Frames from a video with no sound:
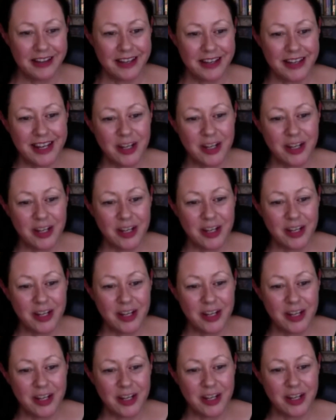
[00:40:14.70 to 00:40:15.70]
quite
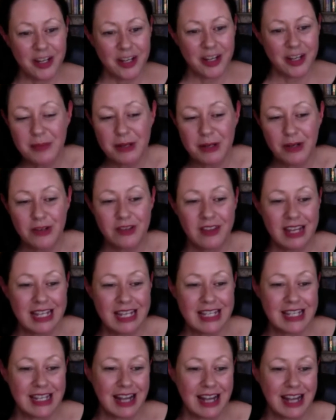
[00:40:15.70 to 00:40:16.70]
prestigious because
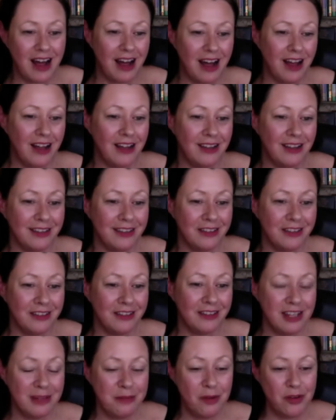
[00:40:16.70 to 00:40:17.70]
these are
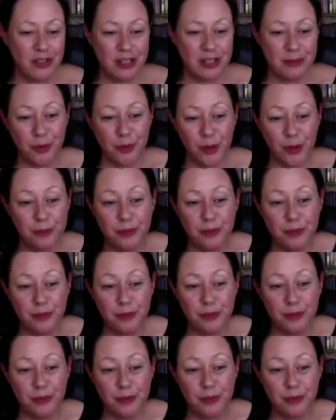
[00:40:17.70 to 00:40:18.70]
the most important
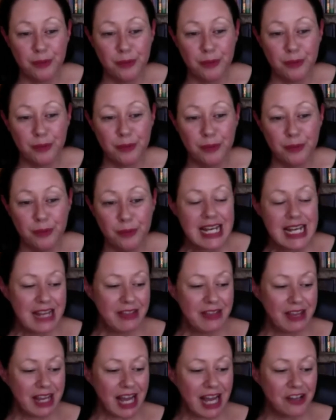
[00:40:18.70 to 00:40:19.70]
booksellers in
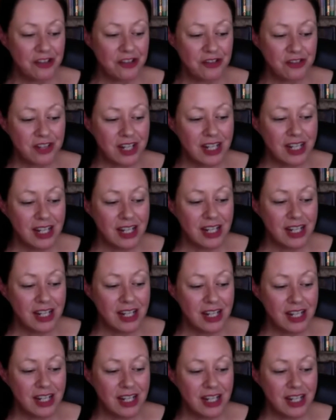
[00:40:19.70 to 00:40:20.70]
the country.
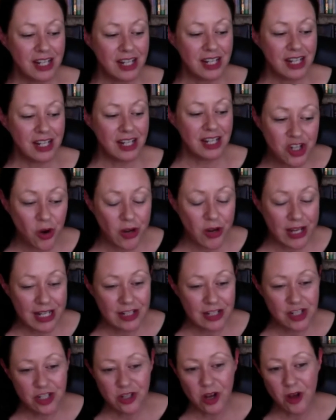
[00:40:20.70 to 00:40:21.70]
It's a great
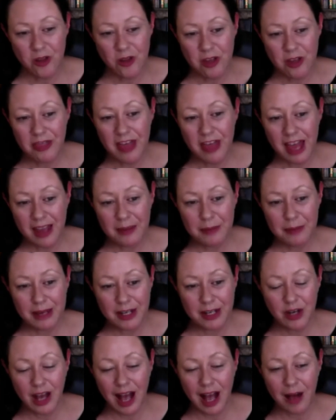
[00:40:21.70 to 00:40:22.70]
joy to know that they
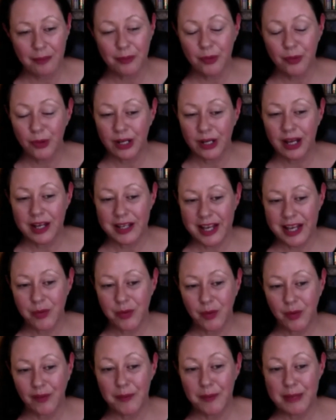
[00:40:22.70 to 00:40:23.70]
picked our book as
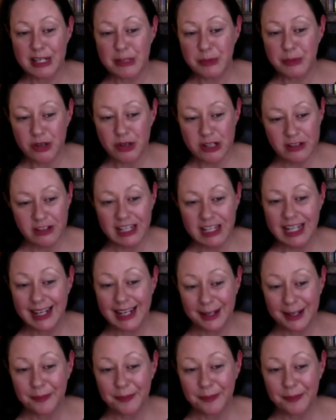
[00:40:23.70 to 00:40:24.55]
one of the best books of the year.